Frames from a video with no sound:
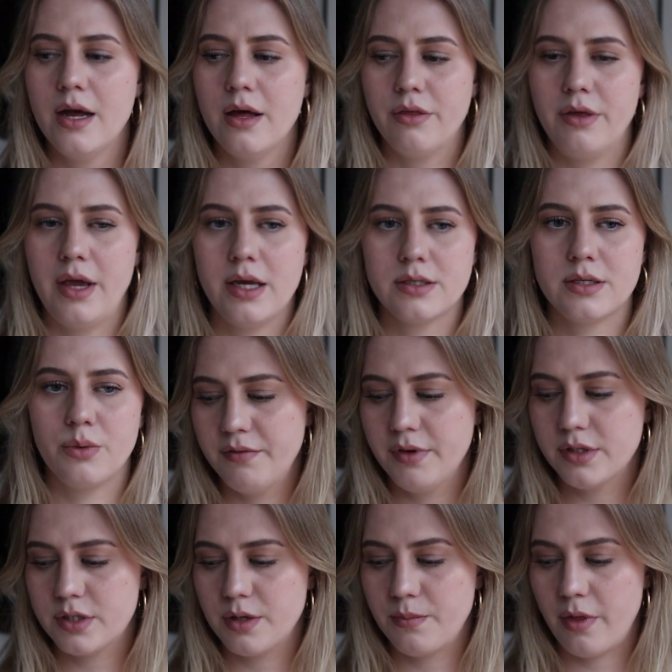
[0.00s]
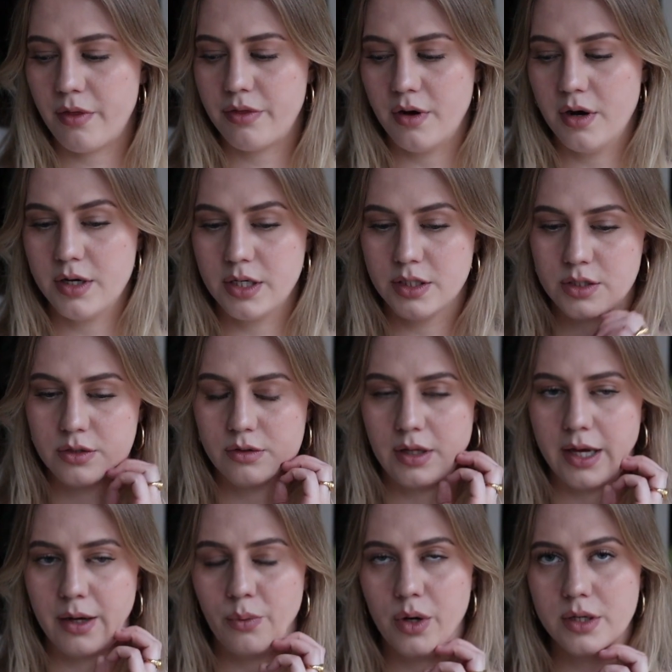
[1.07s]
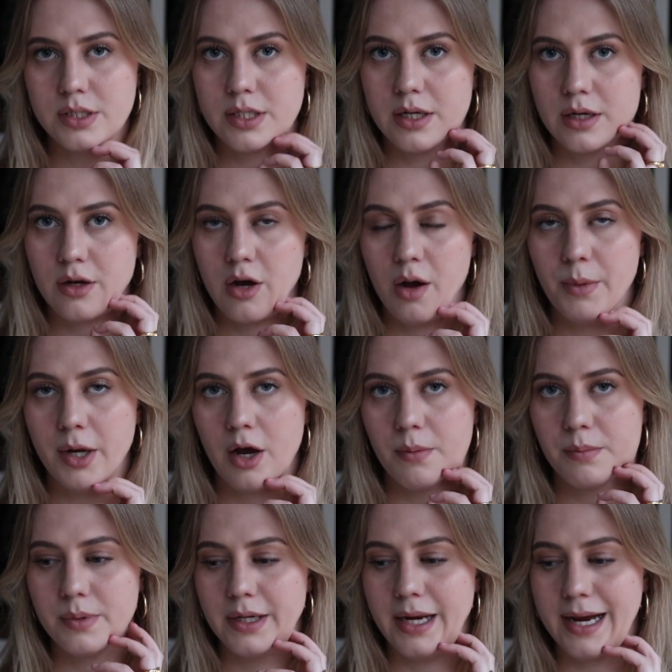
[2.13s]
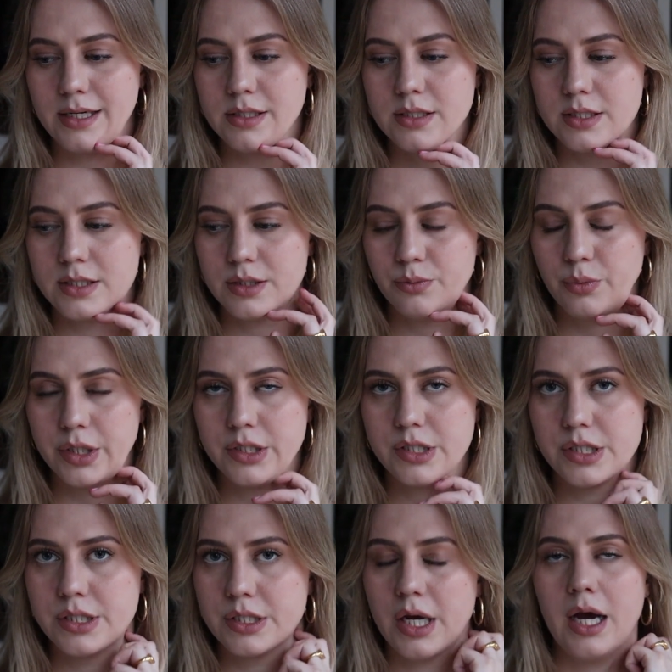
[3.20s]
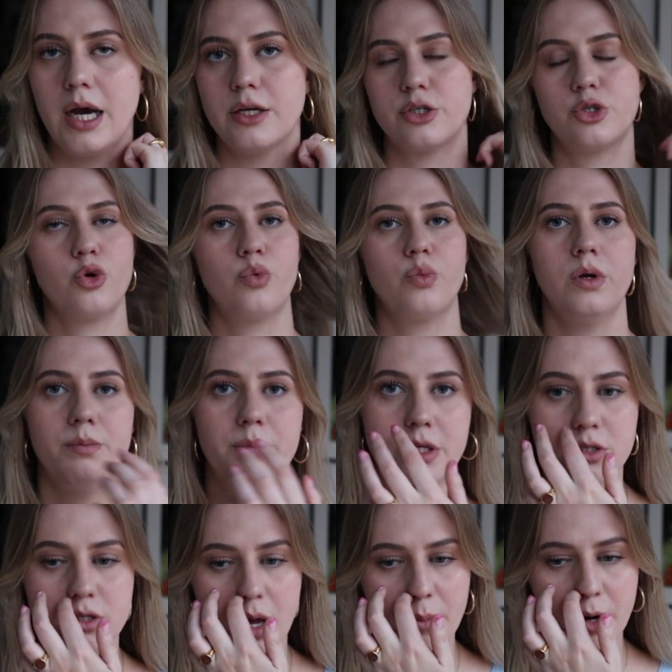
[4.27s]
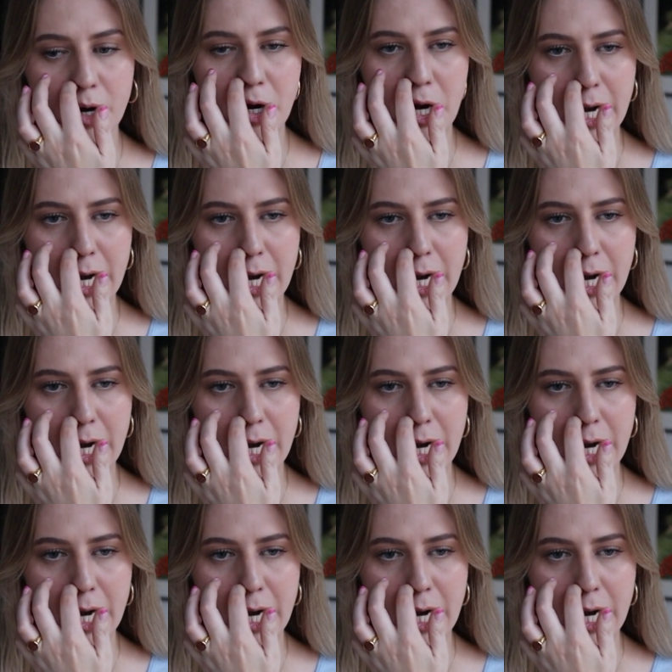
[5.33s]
things, and giving some thought into like what's coming up next, which soon will be summer.